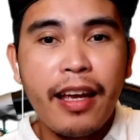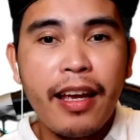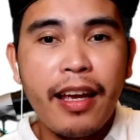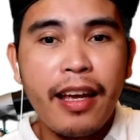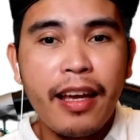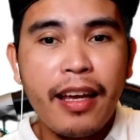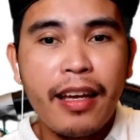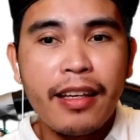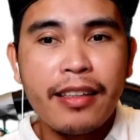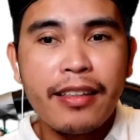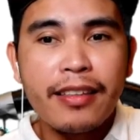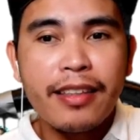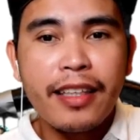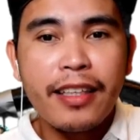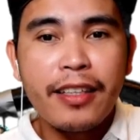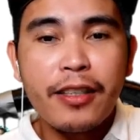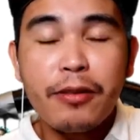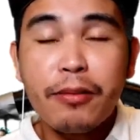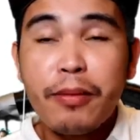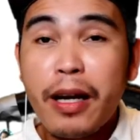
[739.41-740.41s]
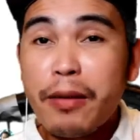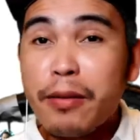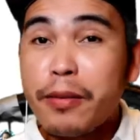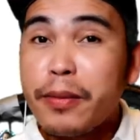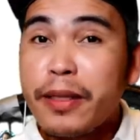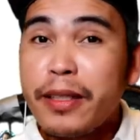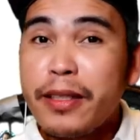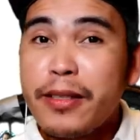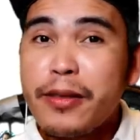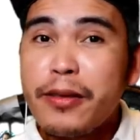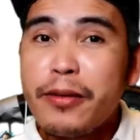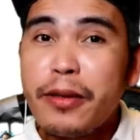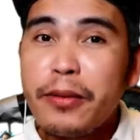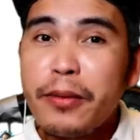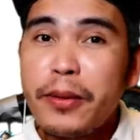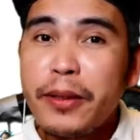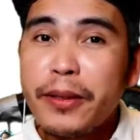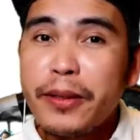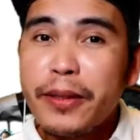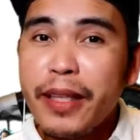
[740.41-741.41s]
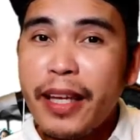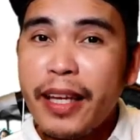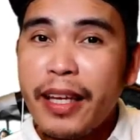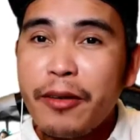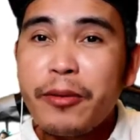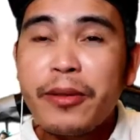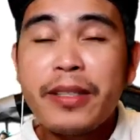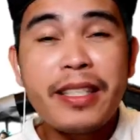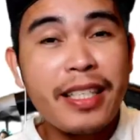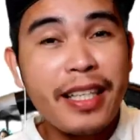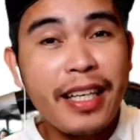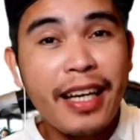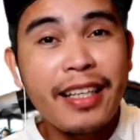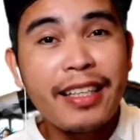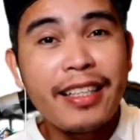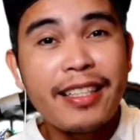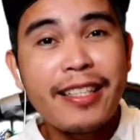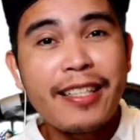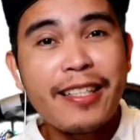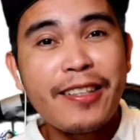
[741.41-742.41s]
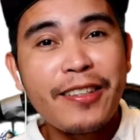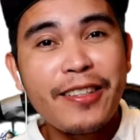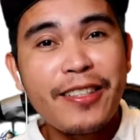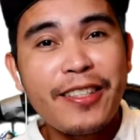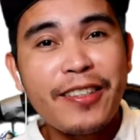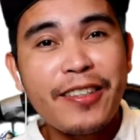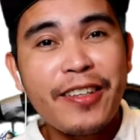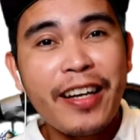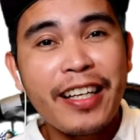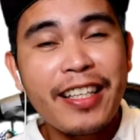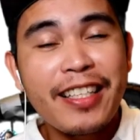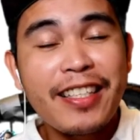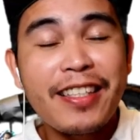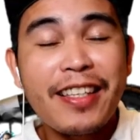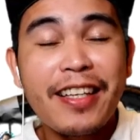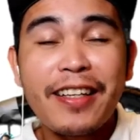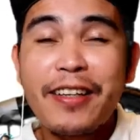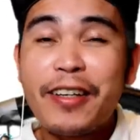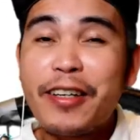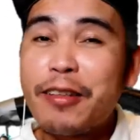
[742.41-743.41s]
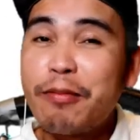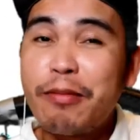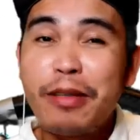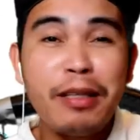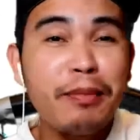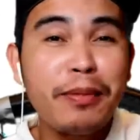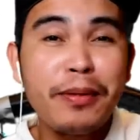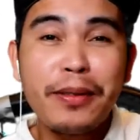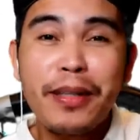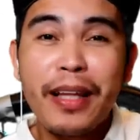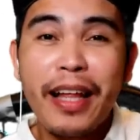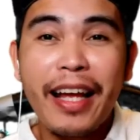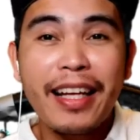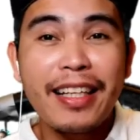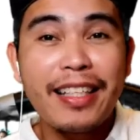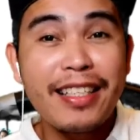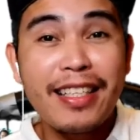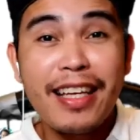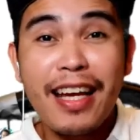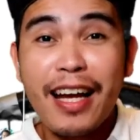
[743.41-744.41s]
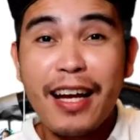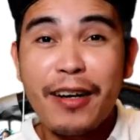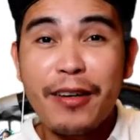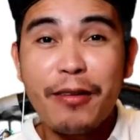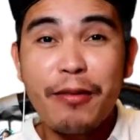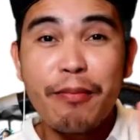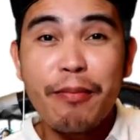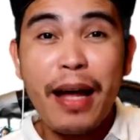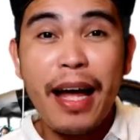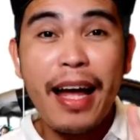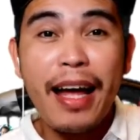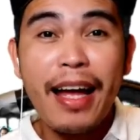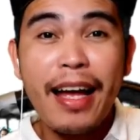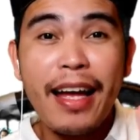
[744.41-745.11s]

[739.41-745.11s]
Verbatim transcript: And I hope everybody's doing well today. Once again, this is Lloydge Integrates. Stay great, people, and ciao.